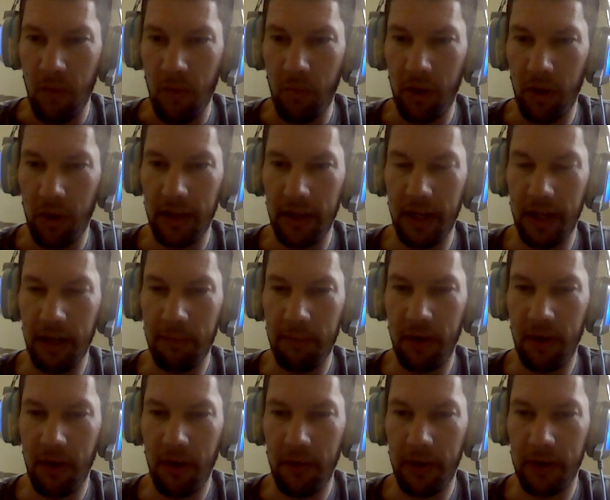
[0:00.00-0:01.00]
Will it keep
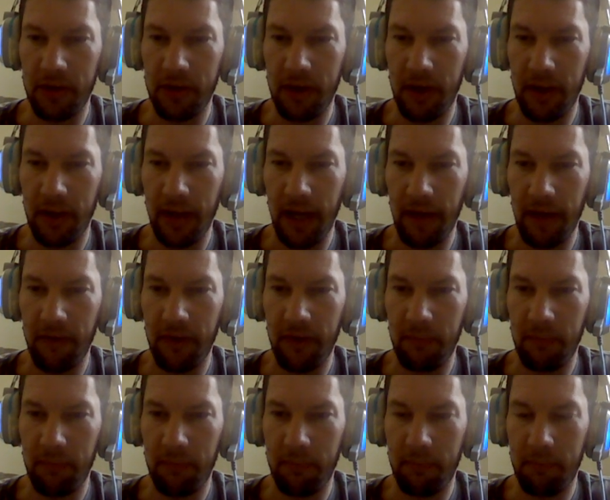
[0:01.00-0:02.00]
going, John? They haven't
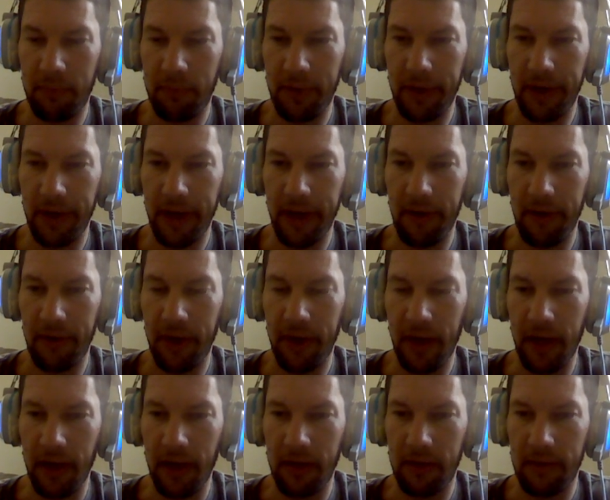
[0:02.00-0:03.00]
put it out
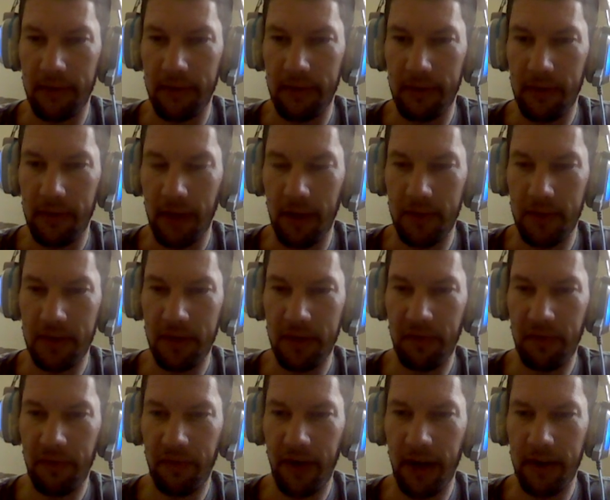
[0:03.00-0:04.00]
yet. Oh, is there
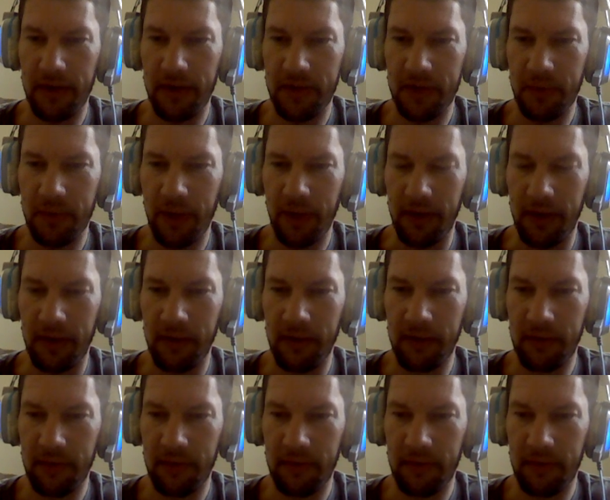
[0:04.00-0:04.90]
a fire in Sweden?